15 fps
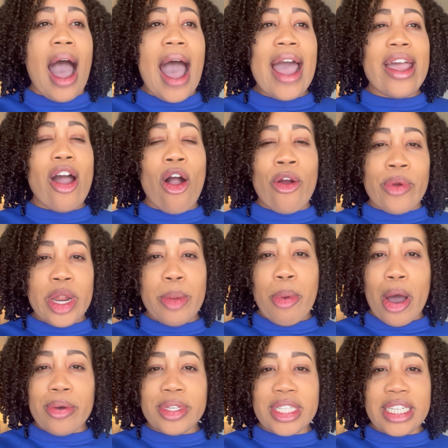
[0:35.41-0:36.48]
I already
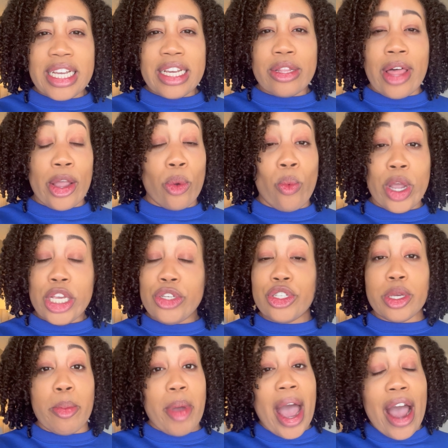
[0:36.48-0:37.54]
posted like what you
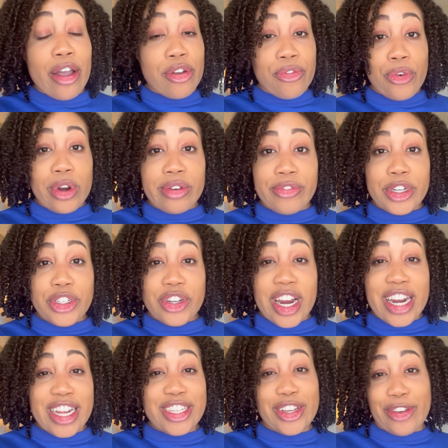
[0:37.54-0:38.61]
should pack for
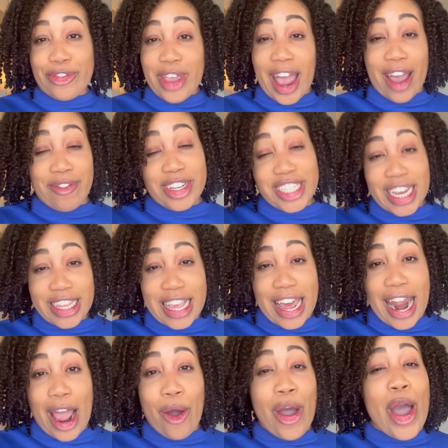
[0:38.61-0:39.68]
training, so if you haven't checked
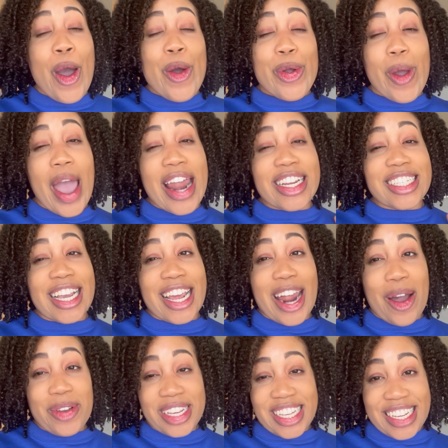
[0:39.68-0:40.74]
that out, go ahead and check it
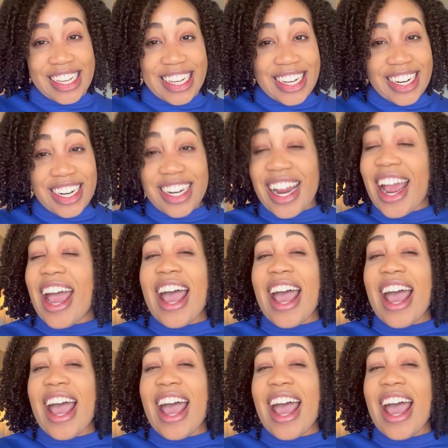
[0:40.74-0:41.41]
out here.